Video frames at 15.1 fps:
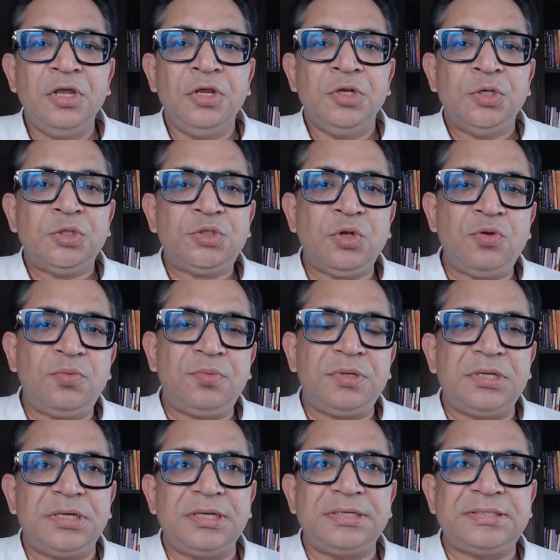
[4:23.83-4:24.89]

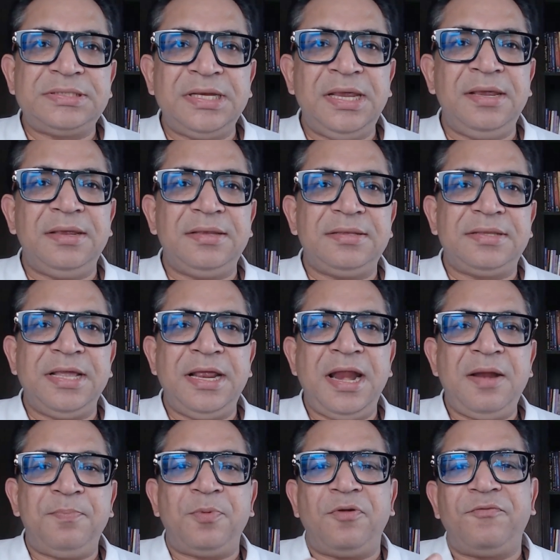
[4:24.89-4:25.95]
So, see, there
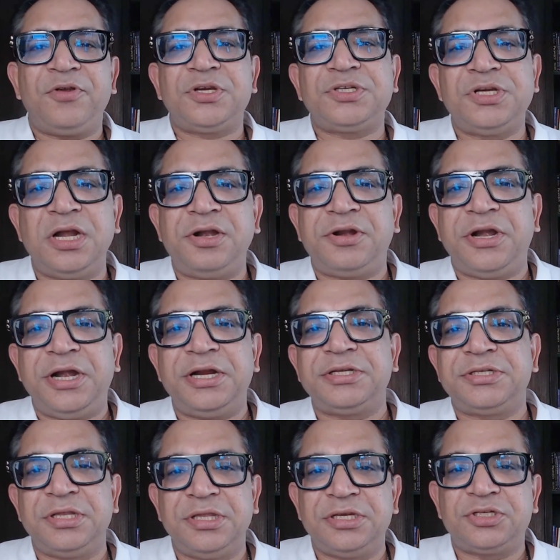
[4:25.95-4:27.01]
are professional
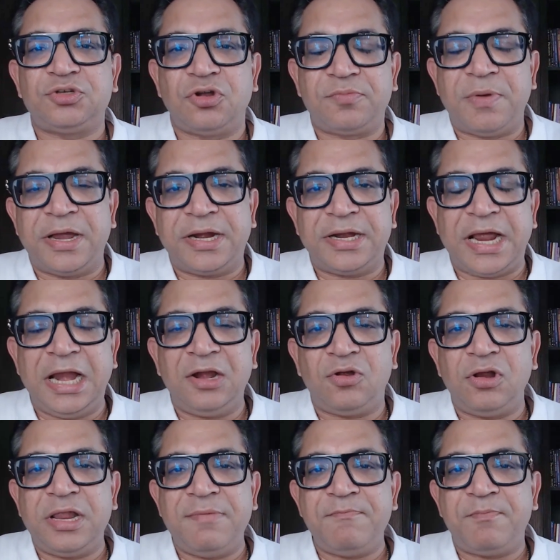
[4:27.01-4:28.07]
traders in the stock market. I'll
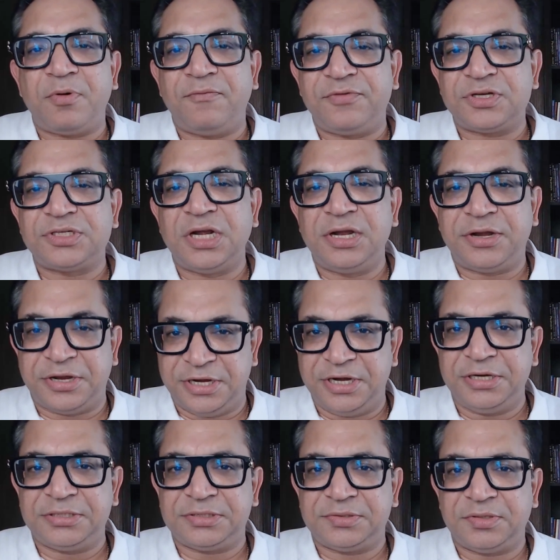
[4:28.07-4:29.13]
call them professional
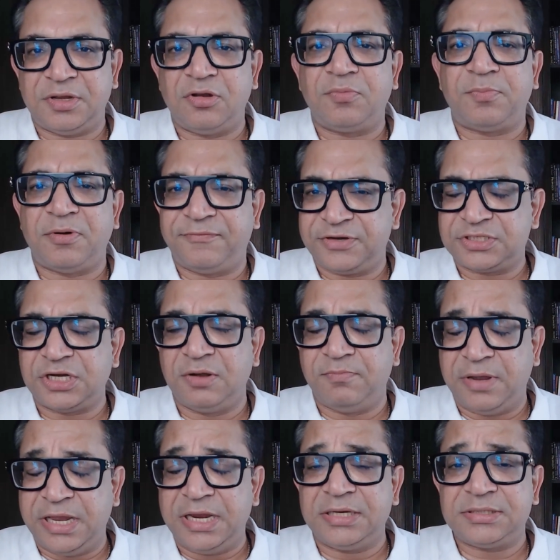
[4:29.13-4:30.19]
traders or professional
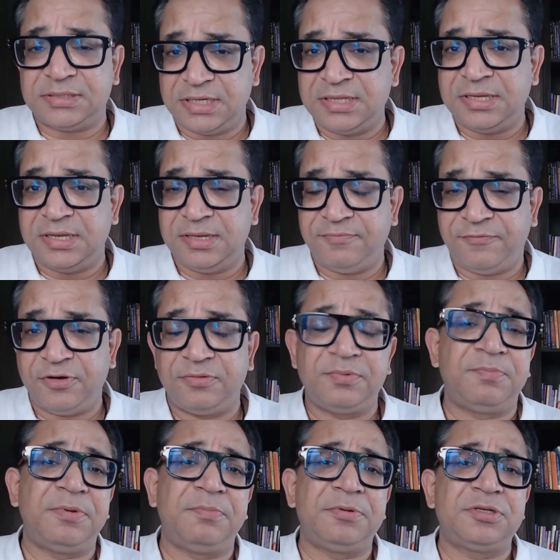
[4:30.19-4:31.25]
buyers for
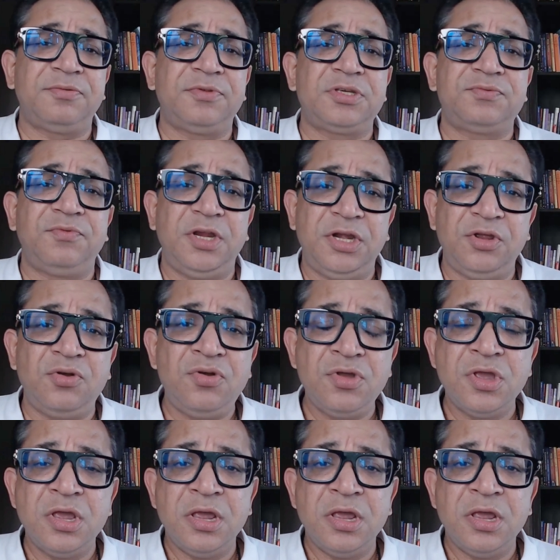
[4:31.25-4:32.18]
the purpose of this video.